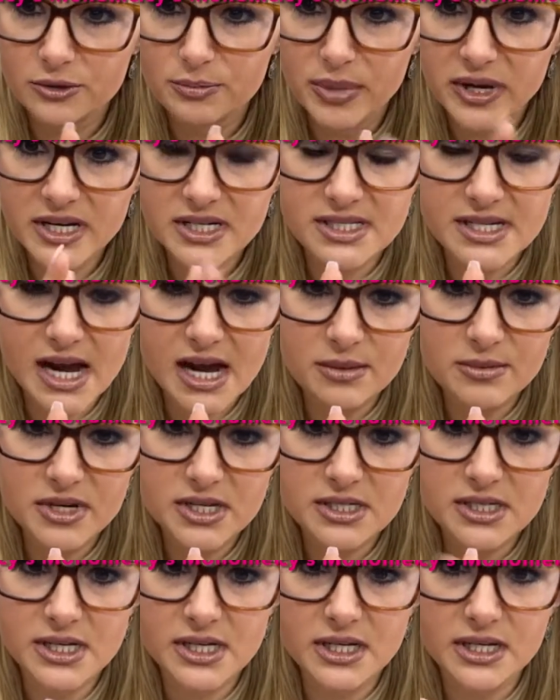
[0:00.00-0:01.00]
Pink
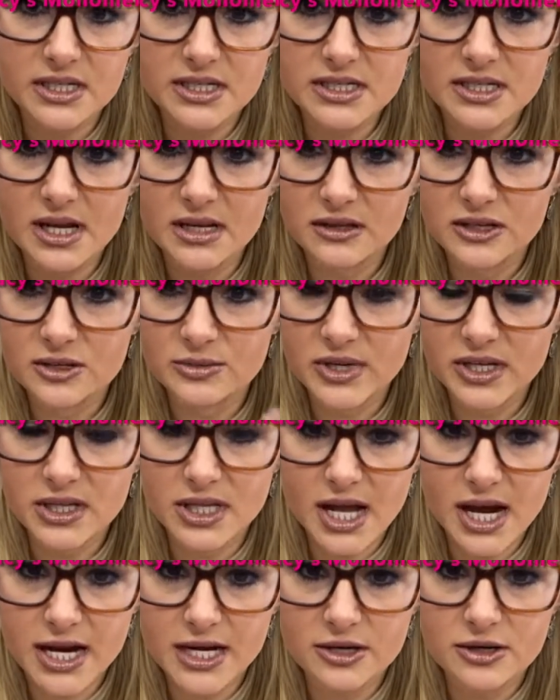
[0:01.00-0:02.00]
Diamond is a little bit
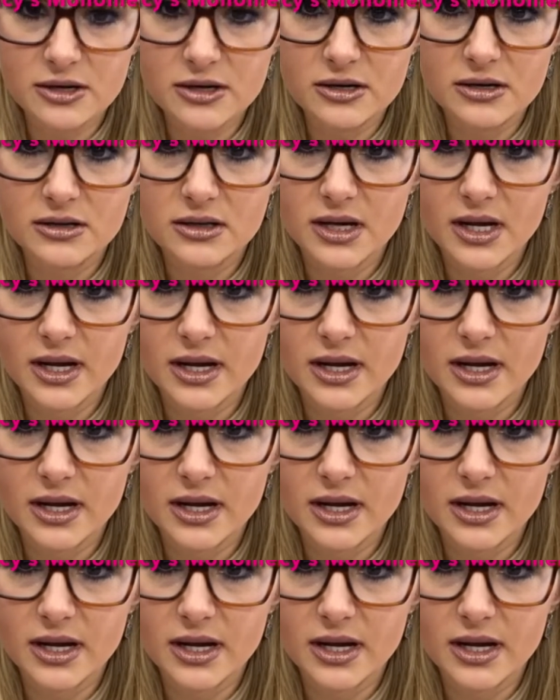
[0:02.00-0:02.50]
lighter.